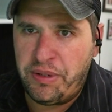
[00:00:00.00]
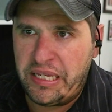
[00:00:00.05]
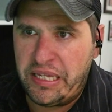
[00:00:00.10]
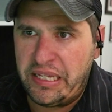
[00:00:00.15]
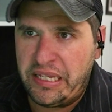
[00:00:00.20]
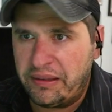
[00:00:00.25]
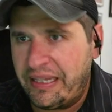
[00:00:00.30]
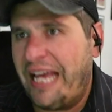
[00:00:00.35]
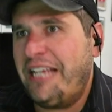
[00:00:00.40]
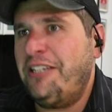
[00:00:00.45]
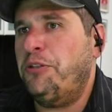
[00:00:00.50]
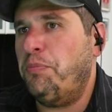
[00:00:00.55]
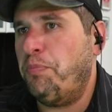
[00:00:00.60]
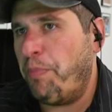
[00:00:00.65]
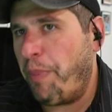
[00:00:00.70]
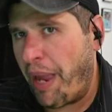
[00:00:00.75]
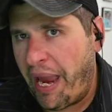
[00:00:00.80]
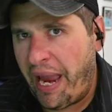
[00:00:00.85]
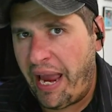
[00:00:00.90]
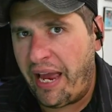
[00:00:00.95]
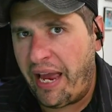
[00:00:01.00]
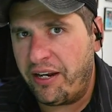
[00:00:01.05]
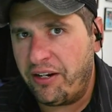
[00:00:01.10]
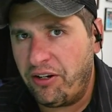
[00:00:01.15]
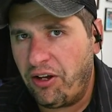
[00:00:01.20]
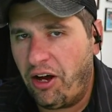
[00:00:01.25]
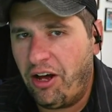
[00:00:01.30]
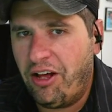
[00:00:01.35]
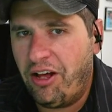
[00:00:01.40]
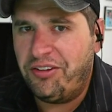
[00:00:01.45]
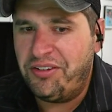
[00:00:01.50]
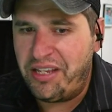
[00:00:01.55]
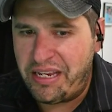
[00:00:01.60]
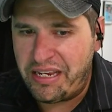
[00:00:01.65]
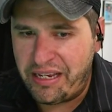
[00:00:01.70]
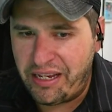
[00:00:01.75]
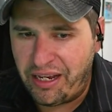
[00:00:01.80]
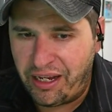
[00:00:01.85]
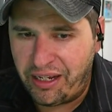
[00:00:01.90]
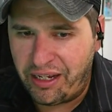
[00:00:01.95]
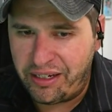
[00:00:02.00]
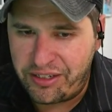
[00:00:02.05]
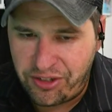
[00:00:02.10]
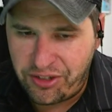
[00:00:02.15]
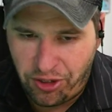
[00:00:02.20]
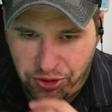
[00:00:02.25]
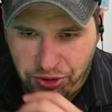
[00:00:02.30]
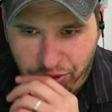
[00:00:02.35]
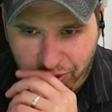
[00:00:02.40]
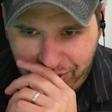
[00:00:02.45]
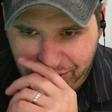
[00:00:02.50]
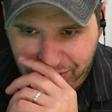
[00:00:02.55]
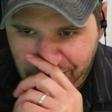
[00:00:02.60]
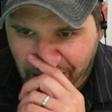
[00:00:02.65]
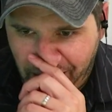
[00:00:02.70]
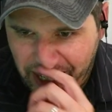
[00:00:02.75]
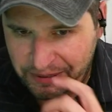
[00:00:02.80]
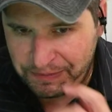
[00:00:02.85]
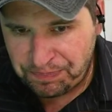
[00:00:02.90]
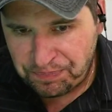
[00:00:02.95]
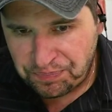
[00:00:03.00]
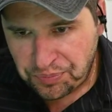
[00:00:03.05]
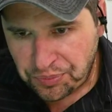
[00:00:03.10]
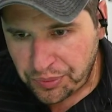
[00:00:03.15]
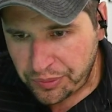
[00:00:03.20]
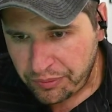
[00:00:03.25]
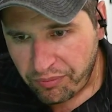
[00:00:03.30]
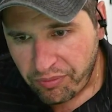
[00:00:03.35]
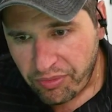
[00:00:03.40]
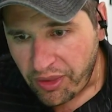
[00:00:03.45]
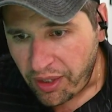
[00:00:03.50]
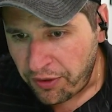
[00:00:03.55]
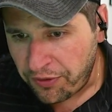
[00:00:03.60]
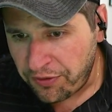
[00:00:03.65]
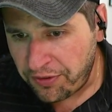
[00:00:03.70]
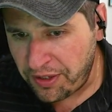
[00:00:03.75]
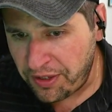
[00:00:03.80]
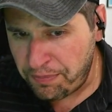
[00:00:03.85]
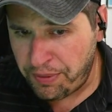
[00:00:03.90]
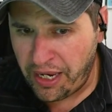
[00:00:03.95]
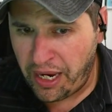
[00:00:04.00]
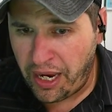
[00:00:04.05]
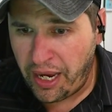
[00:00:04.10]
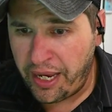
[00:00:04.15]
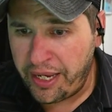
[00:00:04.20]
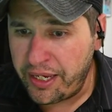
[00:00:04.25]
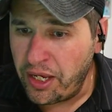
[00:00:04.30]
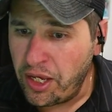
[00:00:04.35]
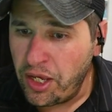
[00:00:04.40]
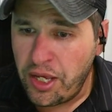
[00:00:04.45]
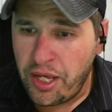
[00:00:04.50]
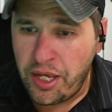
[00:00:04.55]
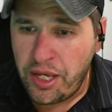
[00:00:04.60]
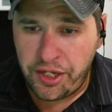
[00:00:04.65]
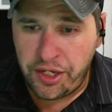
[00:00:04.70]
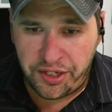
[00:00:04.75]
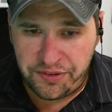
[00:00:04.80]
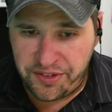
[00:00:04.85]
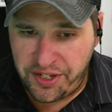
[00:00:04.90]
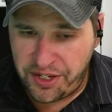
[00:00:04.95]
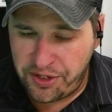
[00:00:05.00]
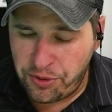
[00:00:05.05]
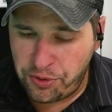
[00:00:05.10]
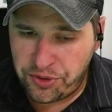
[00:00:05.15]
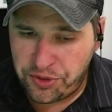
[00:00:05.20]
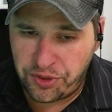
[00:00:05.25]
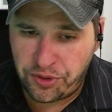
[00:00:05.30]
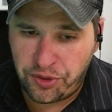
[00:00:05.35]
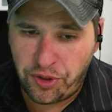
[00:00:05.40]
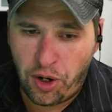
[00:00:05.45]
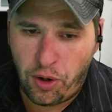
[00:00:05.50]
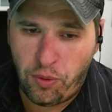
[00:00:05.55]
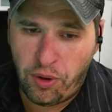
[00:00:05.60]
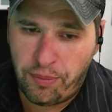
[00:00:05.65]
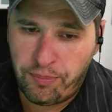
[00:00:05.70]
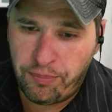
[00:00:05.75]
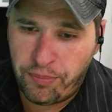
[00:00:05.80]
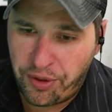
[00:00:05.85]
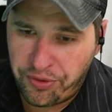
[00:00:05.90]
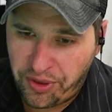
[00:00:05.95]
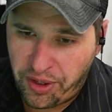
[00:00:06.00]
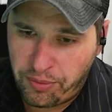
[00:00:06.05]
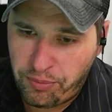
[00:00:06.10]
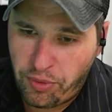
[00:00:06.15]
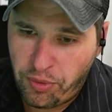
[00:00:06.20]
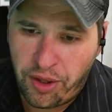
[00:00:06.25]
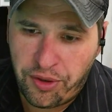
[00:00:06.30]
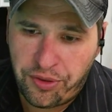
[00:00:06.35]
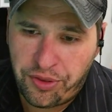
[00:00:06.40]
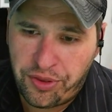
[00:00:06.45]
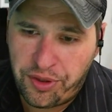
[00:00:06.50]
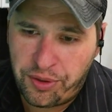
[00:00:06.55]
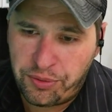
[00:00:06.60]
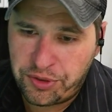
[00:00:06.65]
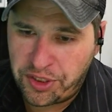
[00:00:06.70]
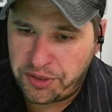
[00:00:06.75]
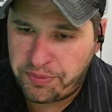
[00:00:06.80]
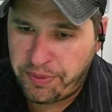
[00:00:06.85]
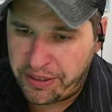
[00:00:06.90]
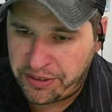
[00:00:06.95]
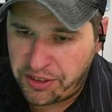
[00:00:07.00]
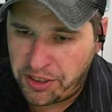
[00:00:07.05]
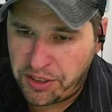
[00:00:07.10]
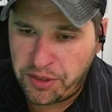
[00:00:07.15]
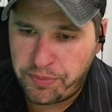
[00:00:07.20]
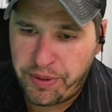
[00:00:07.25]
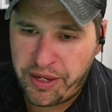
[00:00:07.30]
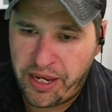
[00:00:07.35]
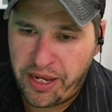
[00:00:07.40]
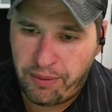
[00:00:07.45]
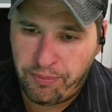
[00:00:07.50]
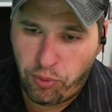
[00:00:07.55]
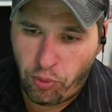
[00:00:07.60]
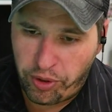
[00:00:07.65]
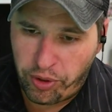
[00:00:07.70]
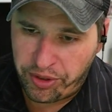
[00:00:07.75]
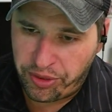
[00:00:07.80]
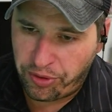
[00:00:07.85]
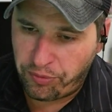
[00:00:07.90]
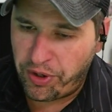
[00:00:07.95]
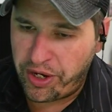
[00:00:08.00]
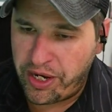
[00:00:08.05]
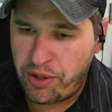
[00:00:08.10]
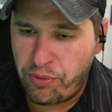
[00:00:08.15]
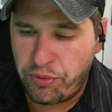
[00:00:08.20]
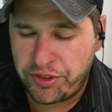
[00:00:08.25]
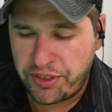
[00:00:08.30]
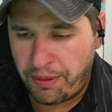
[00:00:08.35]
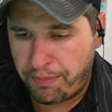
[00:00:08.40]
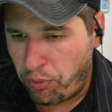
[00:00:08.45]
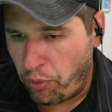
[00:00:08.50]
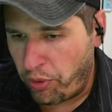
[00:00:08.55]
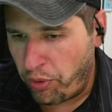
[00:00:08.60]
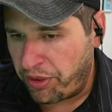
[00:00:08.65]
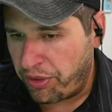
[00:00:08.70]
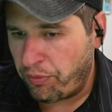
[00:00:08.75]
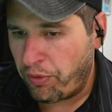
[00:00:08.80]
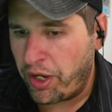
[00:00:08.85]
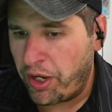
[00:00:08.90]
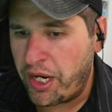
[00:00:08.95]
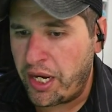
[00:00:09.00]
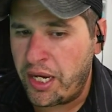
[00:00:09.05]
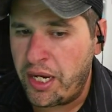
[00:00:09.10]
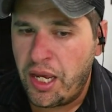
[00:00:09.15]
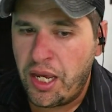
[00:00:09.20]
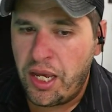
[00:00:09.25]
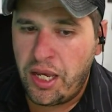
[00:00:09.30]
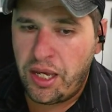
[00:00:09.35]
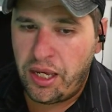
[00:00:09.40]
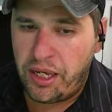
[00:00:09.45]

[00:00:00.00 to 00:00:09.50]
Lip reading: to be less bad on the industrial side. CPI continues to go up month on month. It was expected to be up 0.3, was up 0.3.